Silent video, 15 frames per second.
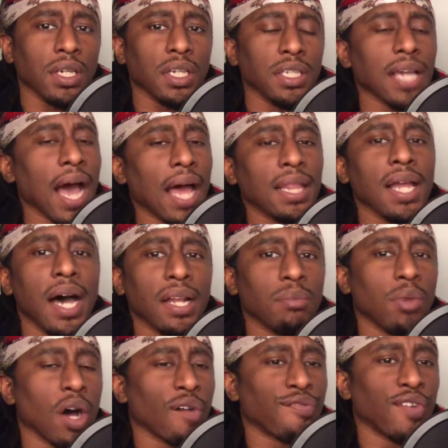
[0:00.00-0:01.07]
Y'all love the
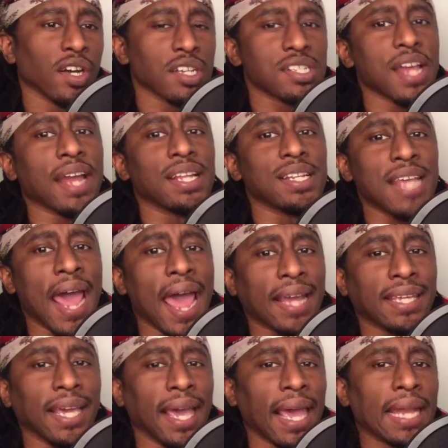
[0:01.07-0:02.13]
motherfuckers that attack
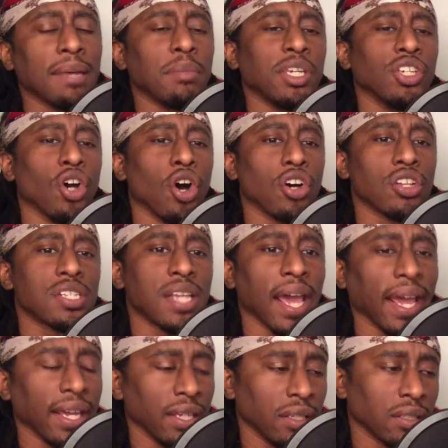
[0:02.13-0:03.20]
your enemy all
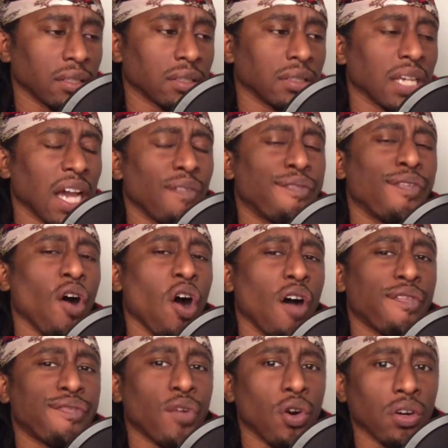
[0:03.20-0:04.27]
day. Y'all fall
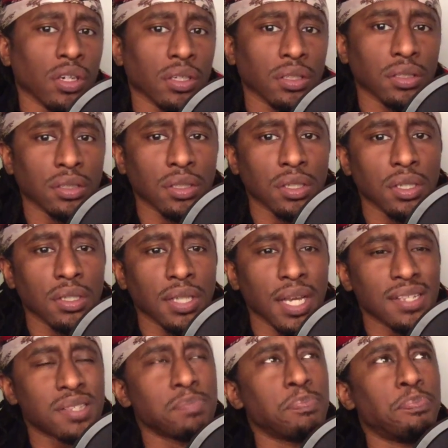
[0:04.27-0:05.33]
for it.
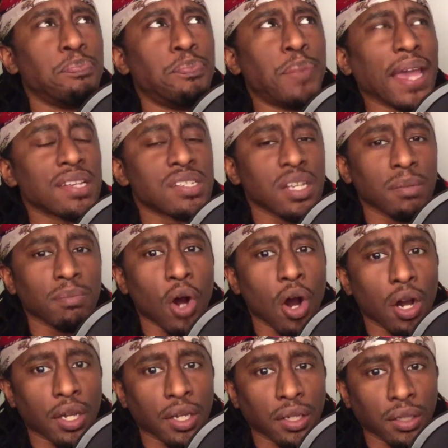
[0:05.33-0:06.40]
That's basic
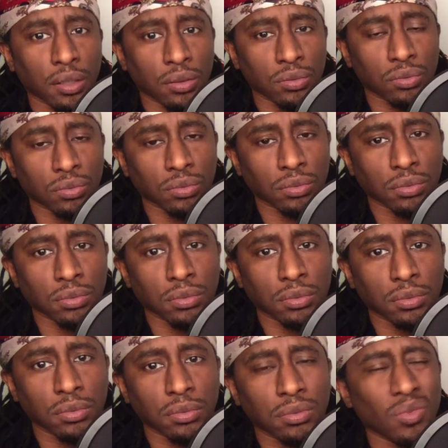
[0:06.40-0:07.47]
marketing.
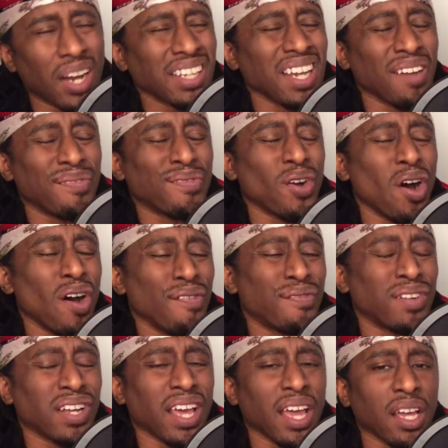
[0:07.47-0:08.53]
Why do y'all fall
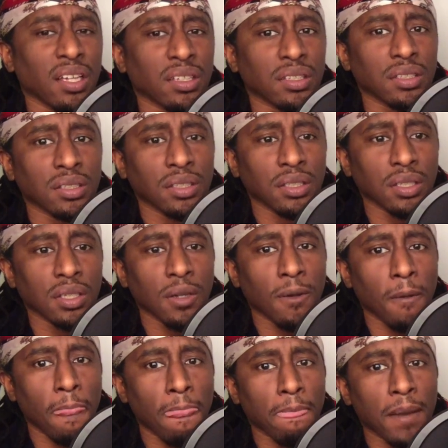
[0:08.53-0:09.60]
for that?
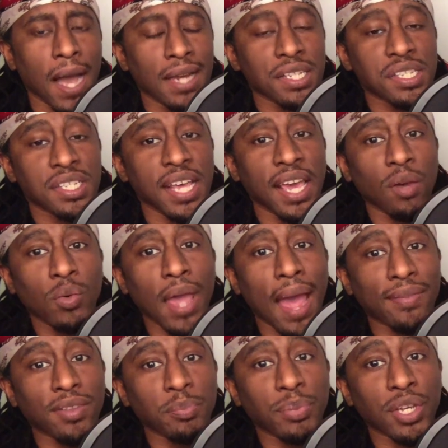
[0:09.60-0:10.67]
I understand we
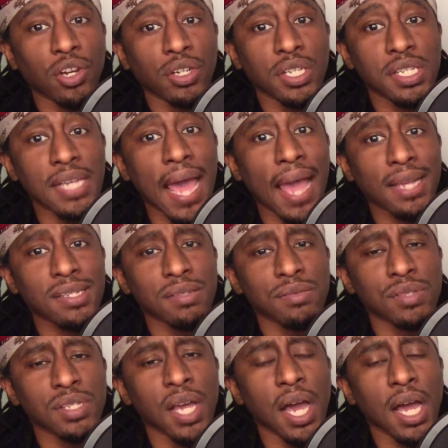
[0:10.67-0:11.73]
have to be on attack
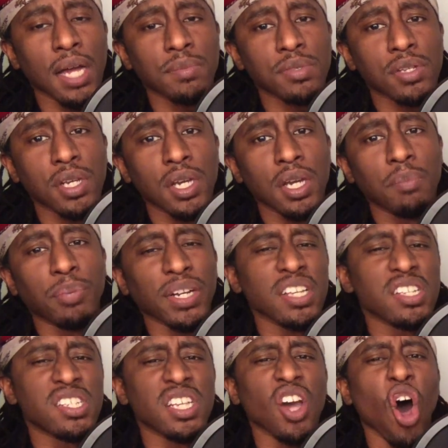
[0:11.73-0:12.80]
sometimes, but
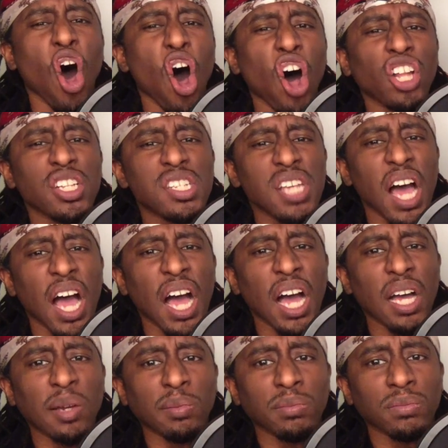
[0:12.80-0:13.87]
is it all the
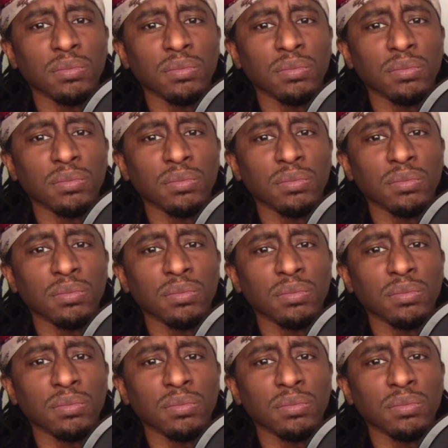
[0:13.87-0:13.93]
time?